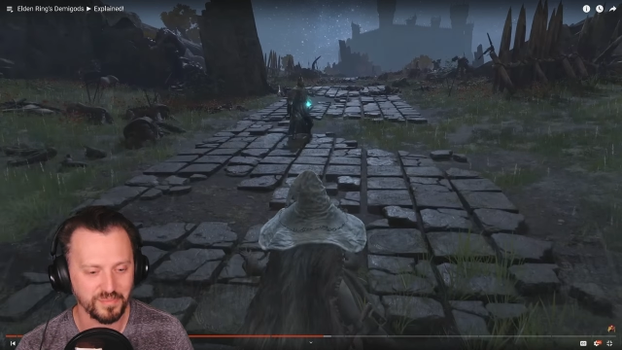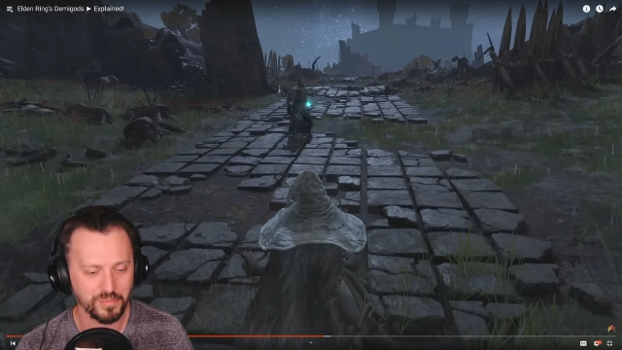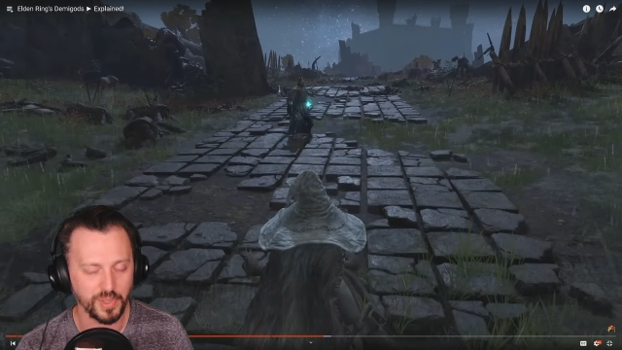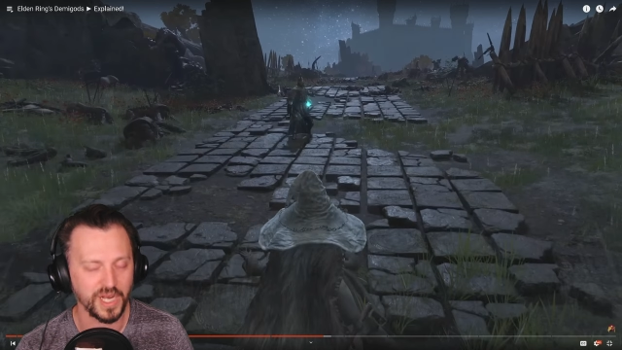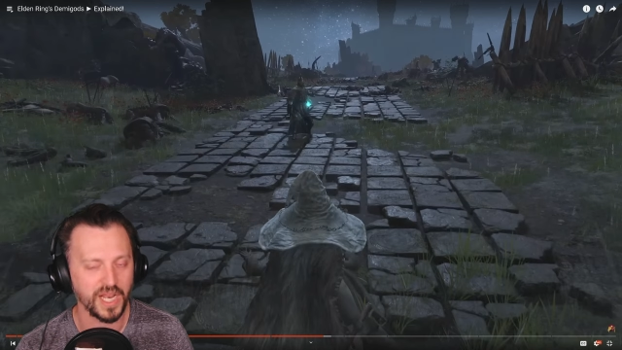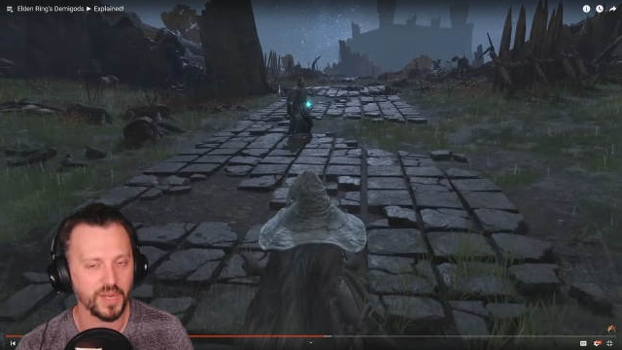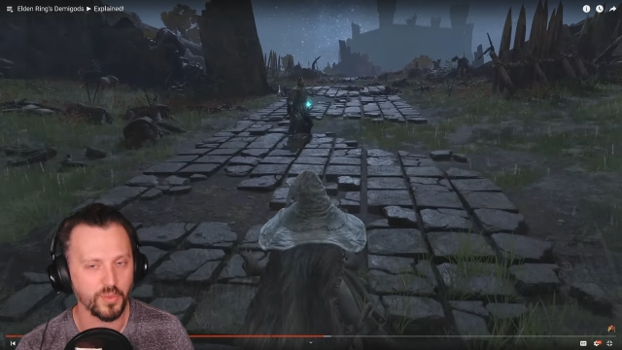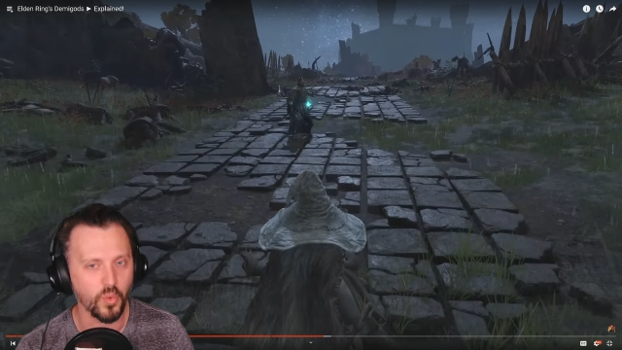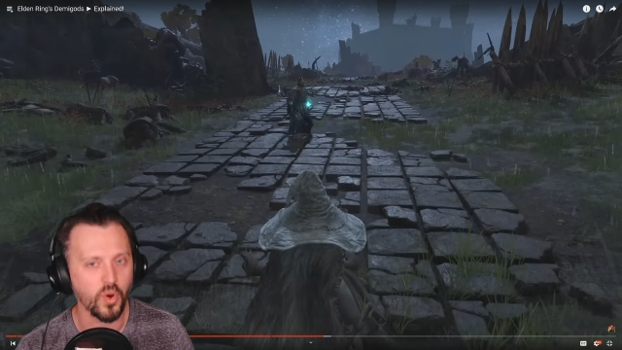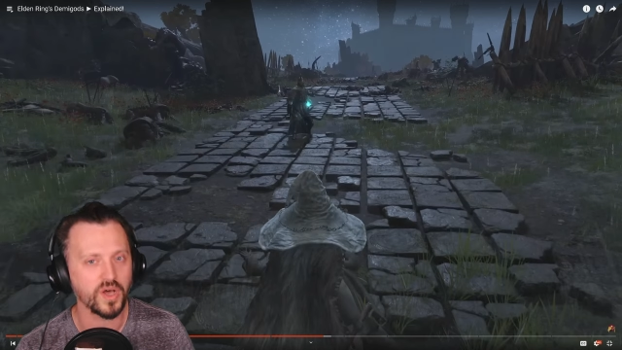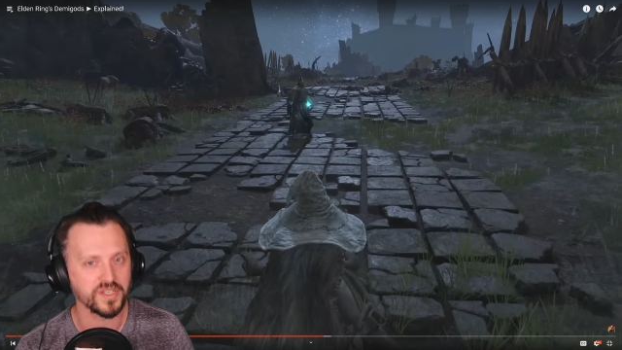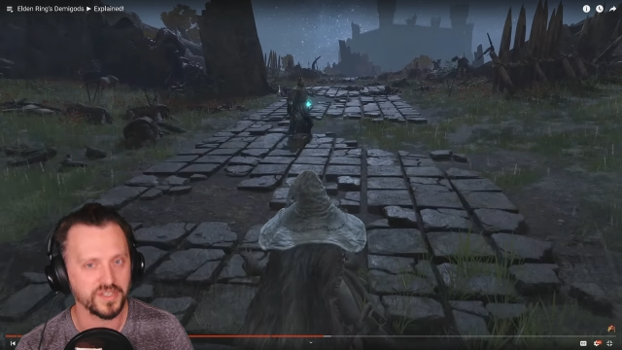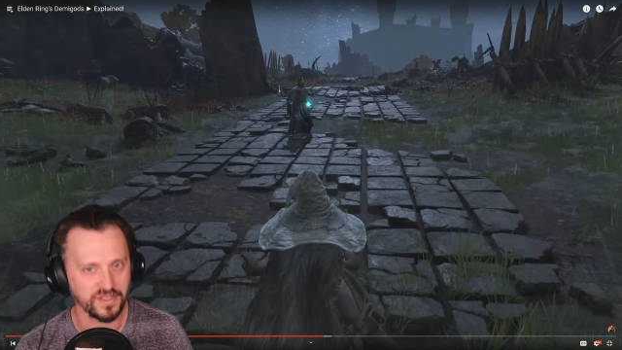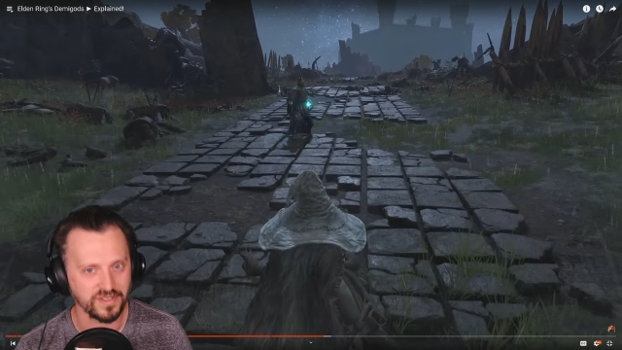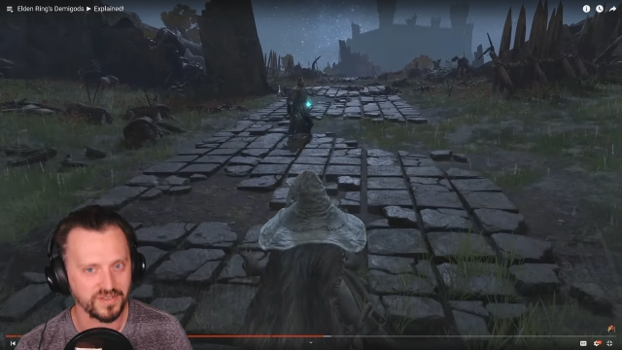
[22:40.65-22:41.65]
but I
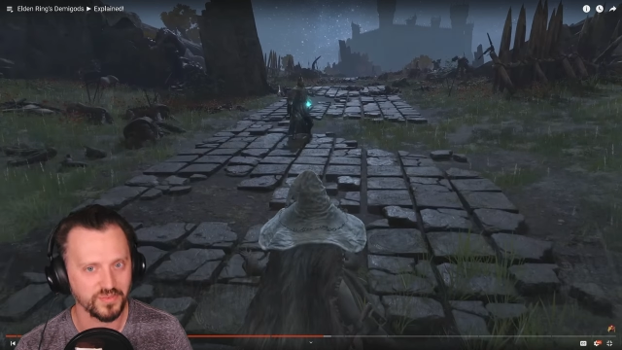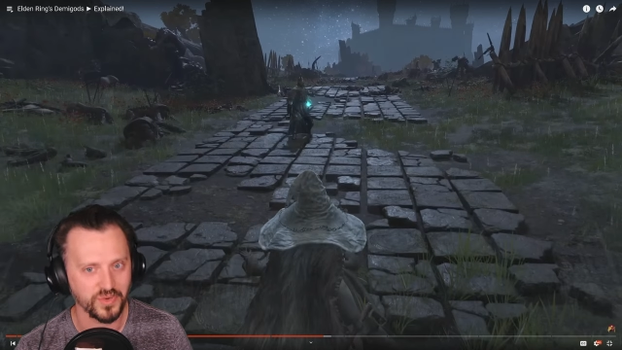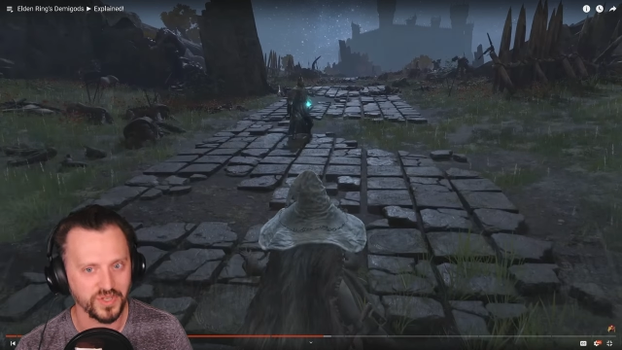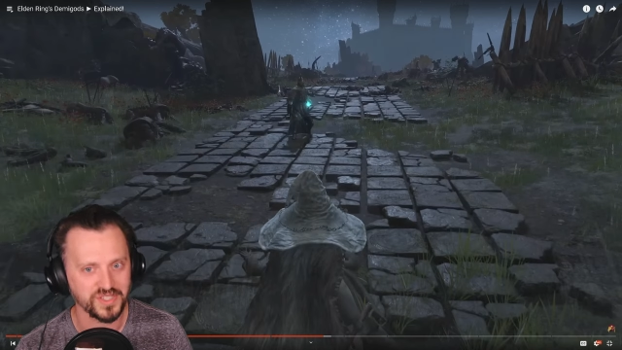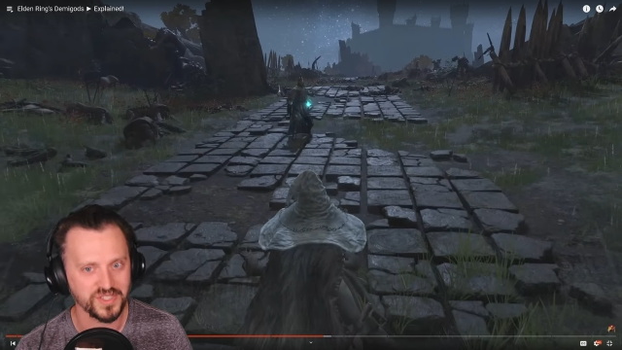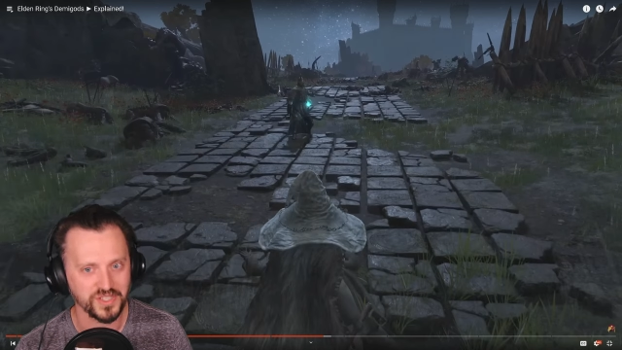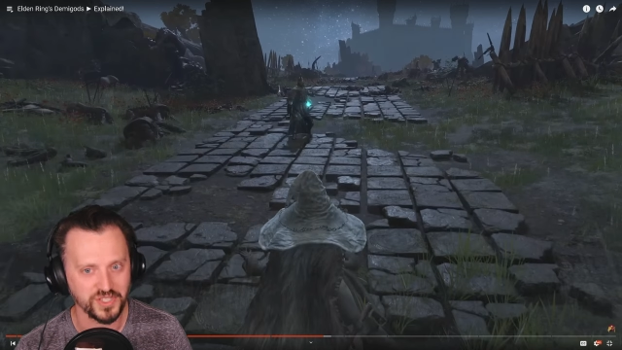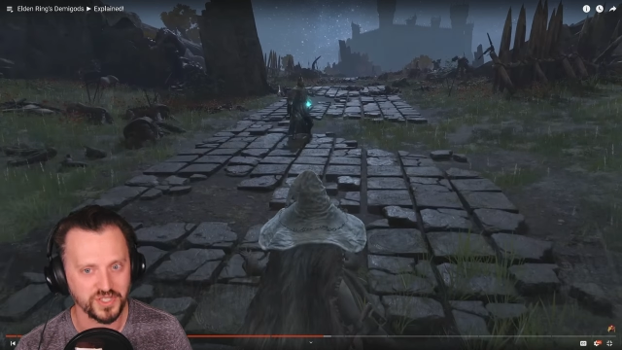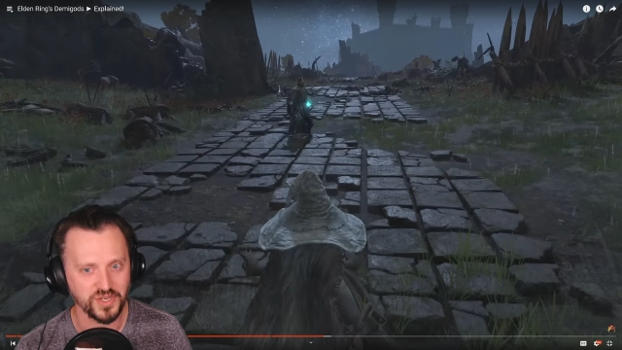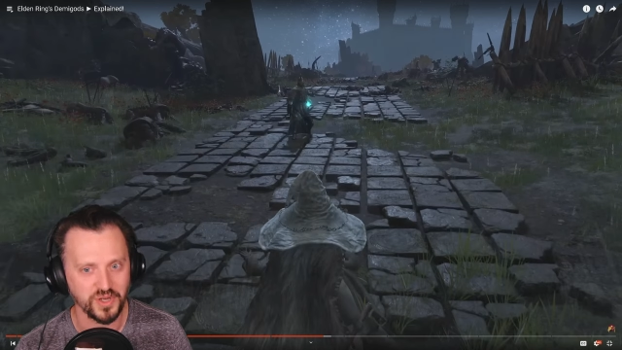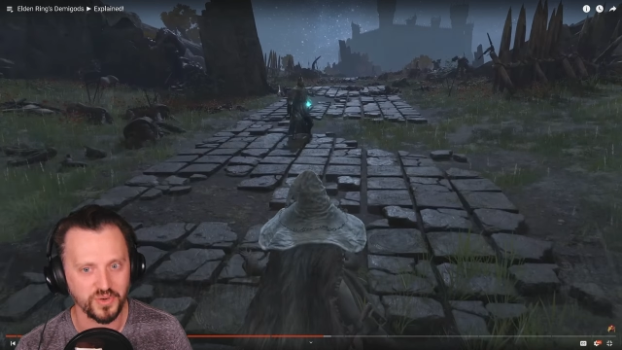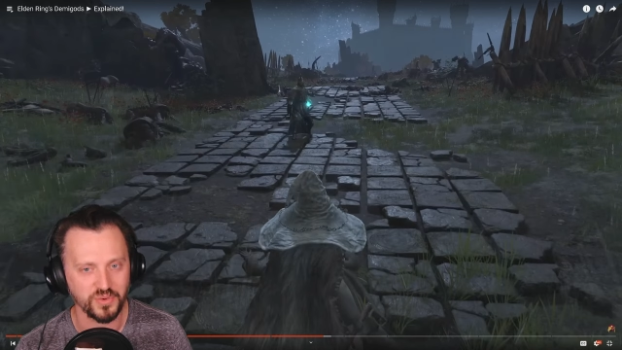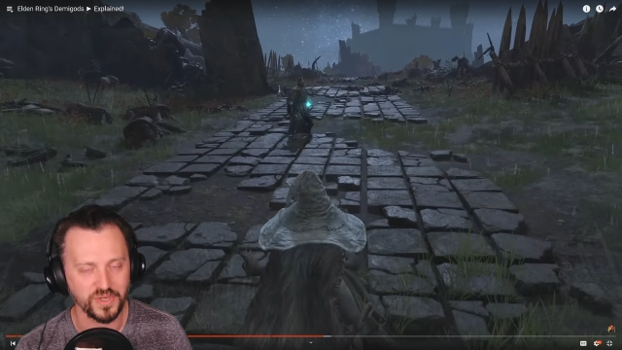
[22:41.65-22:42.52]
wonder was the Snow